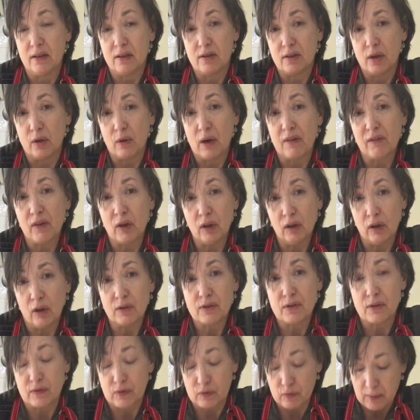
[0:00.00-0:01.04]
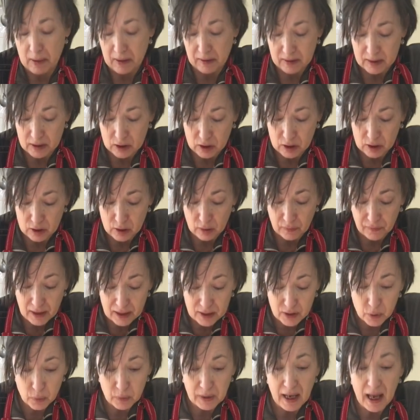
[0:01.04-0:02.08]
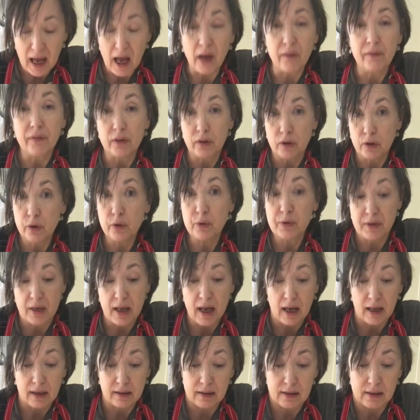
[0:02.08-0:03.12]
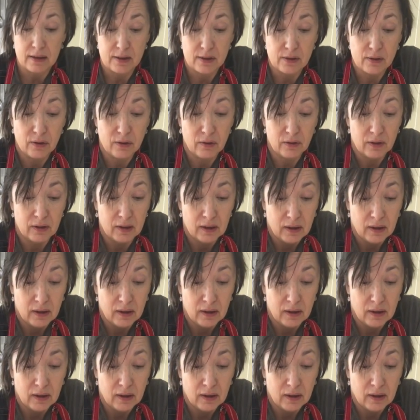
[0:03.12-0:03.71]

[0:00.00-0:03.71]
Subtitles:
So I've got lots of ceramic dishes. So if that's all you have, use that. It's not